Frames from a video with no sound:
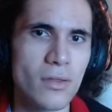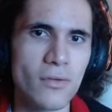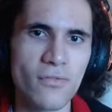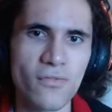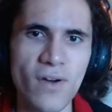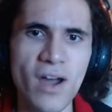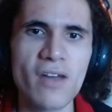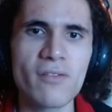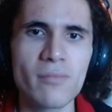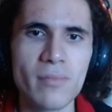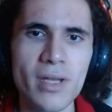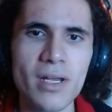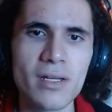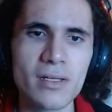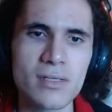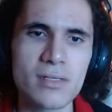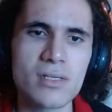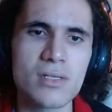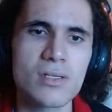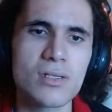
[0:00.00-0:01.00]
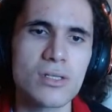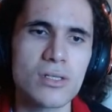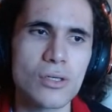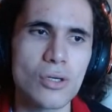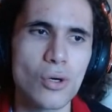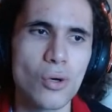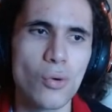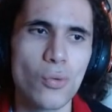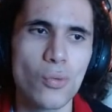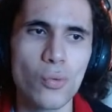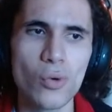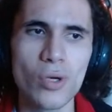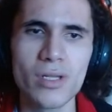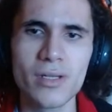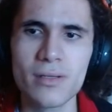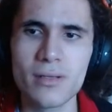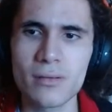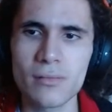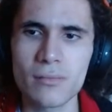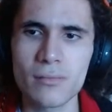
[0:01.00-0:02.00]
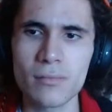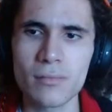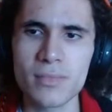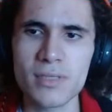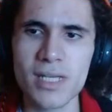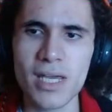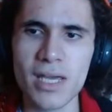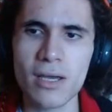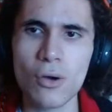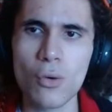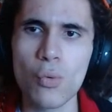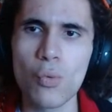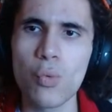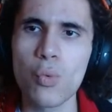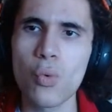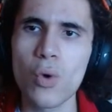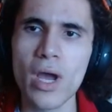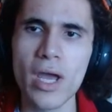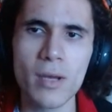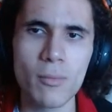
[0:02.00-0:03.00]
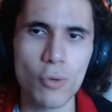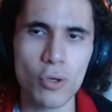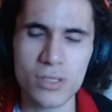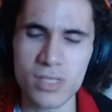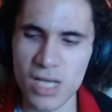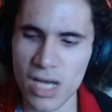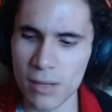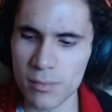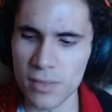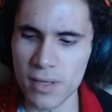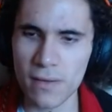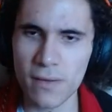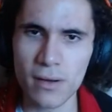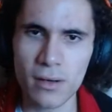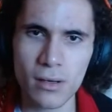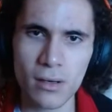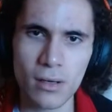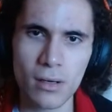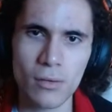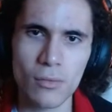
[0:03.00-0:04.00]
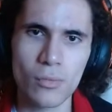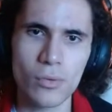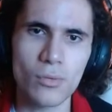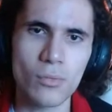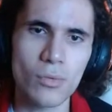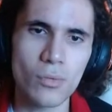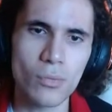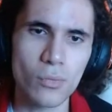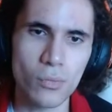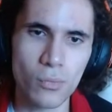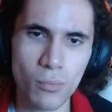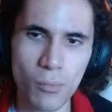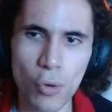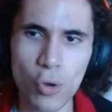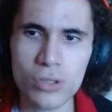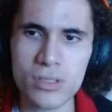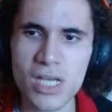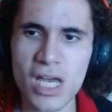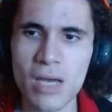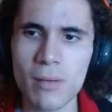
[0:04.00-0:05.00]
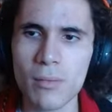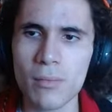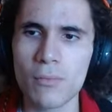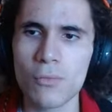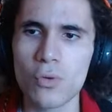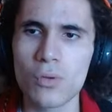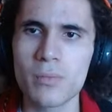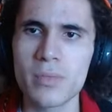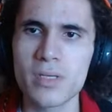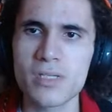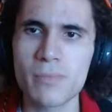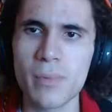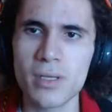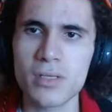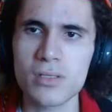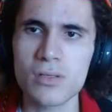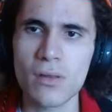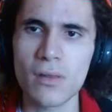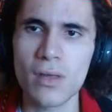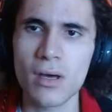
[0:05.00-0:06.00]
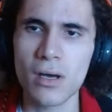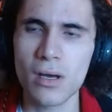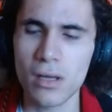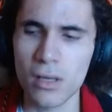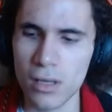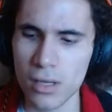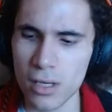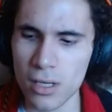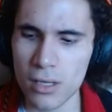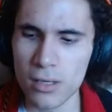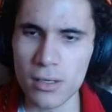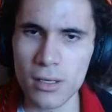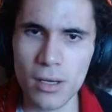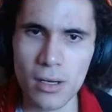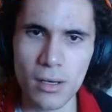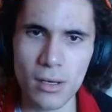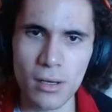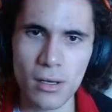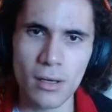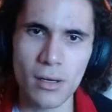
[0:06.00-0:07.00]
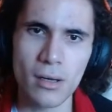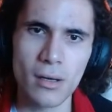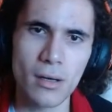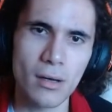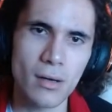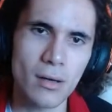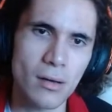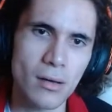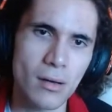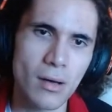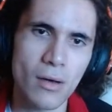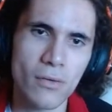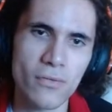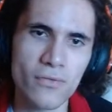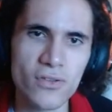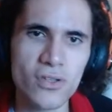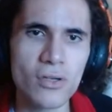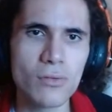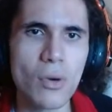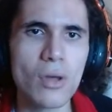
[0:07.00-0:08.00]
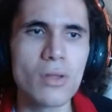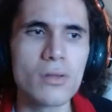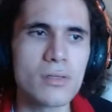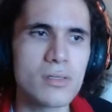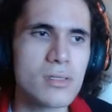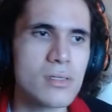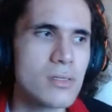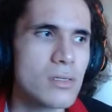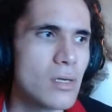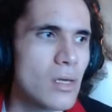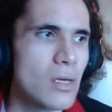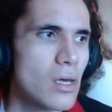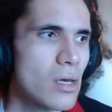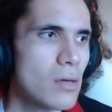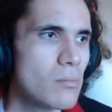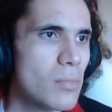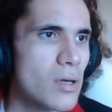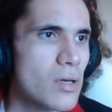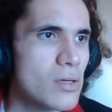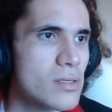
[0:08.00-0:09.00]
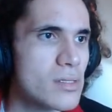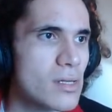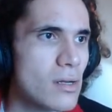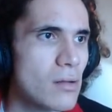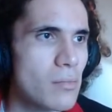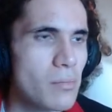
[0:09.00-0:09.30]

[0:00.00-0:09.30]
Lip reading: 5 minutes would take way more time than that. More time will be spent on that. A few months, because it'll